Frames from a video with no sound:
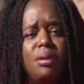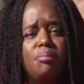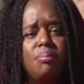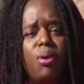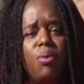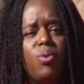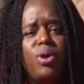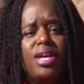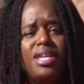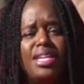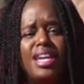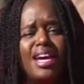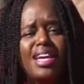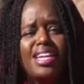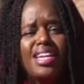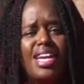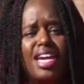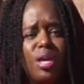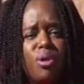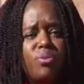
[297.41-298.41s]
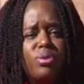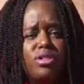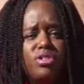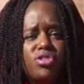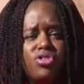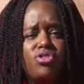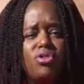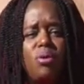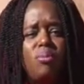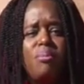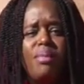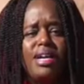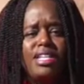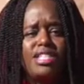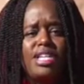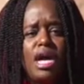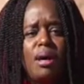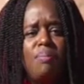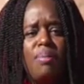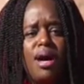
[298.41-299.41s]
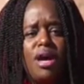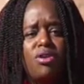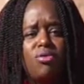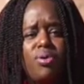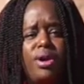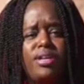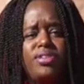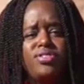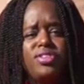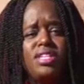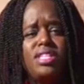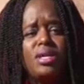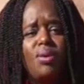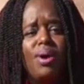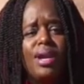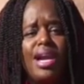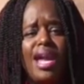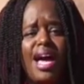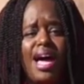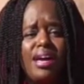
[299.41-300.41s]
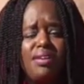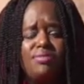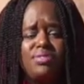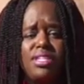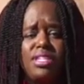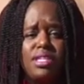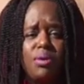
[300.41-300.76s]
but we are not caring so much about Christ in our lives,